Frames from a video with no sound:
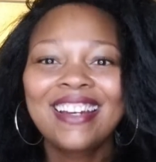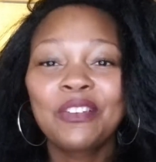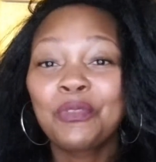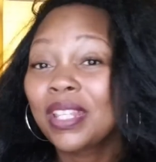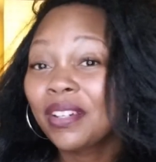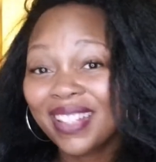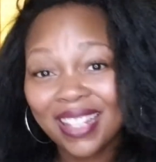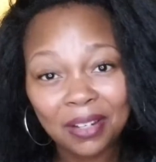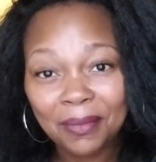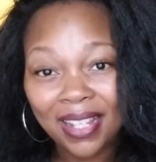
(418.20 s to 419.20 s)
with everything
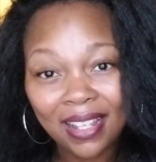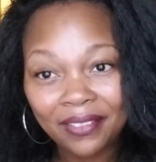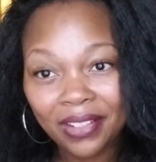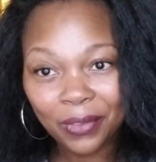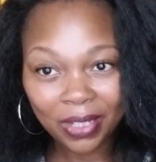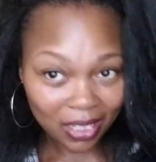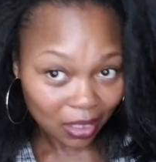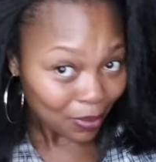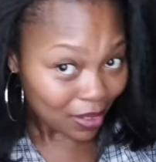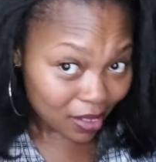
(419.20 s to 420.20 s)
in my life, I want to keep
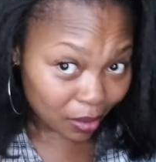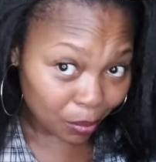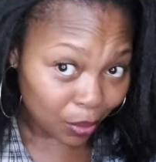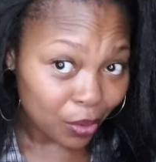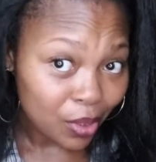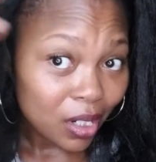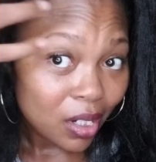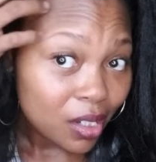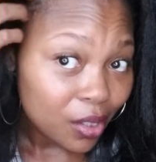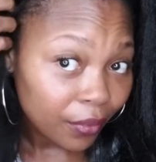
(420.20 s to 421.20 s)
it simple.
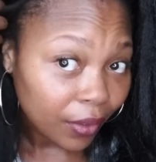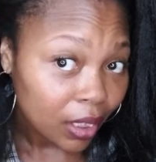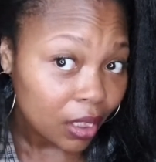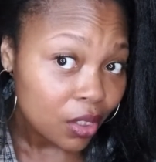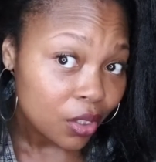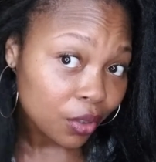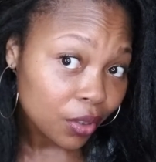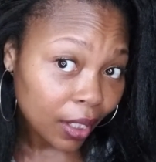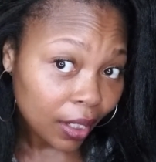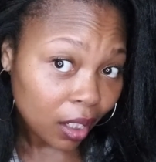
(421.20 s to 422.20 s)
So if I can do
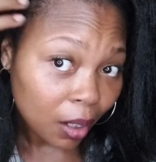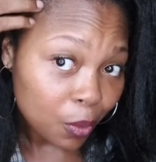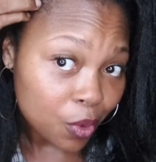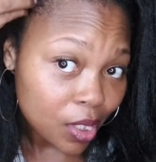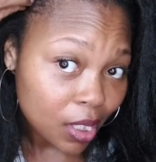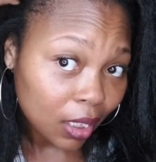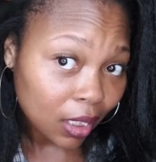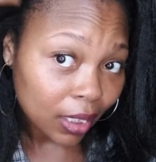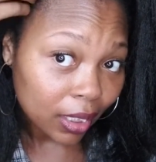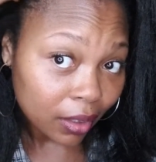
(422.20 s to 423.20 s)
that, I'm going to just kind of
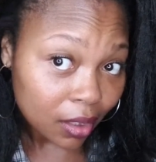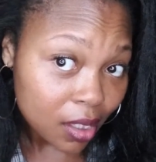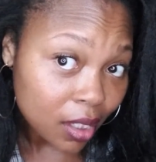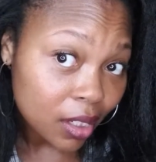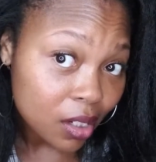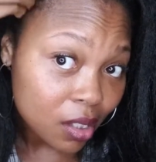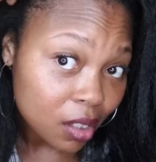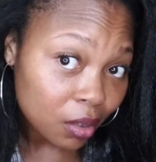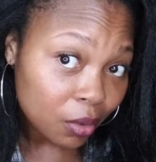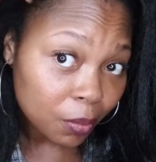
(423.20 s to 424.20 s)
lay down these edges a
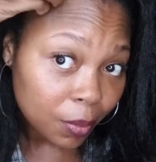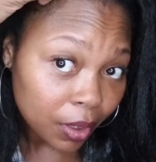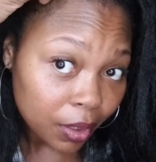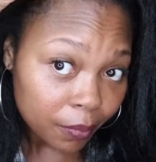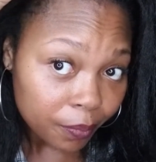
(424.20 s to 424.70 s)
little bit.